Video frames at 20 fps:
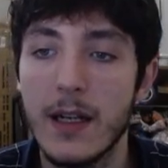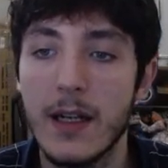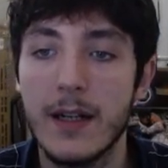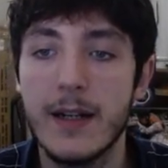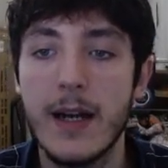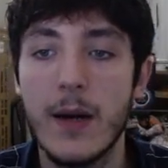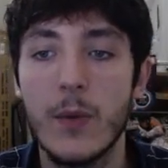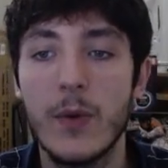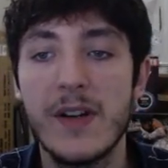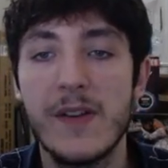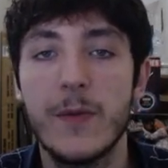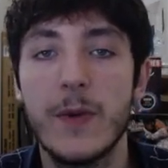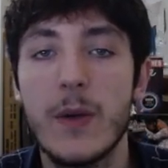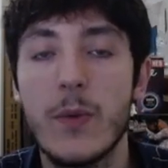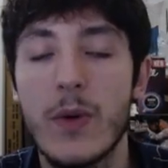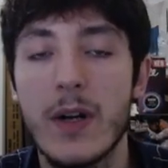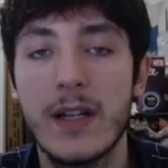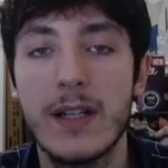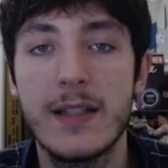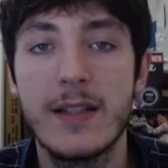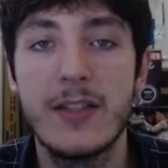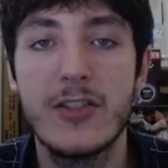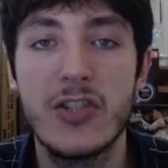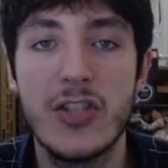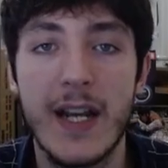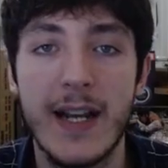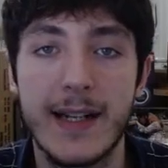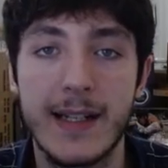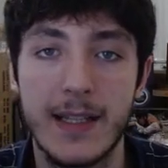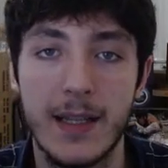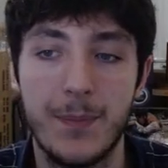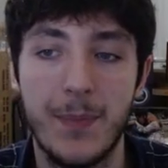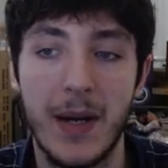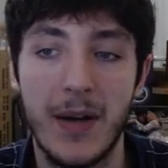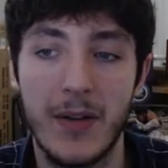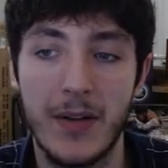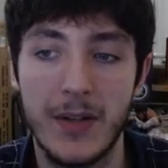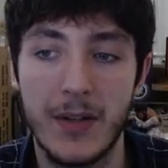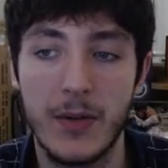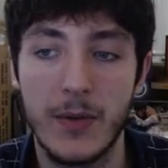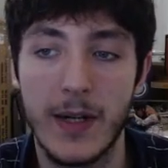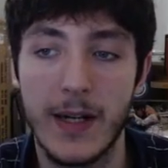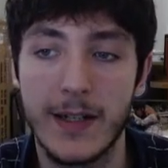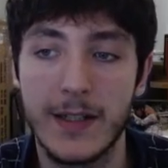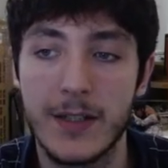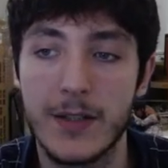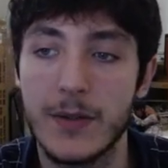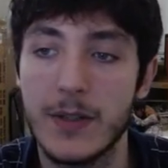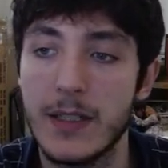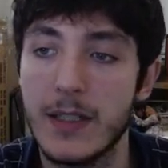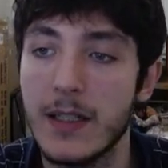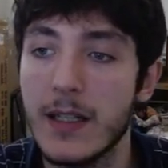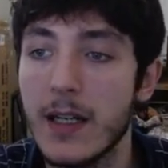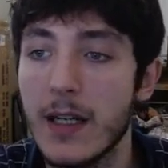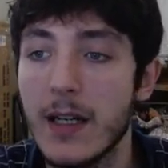Now what if we wanted to check the parent directory?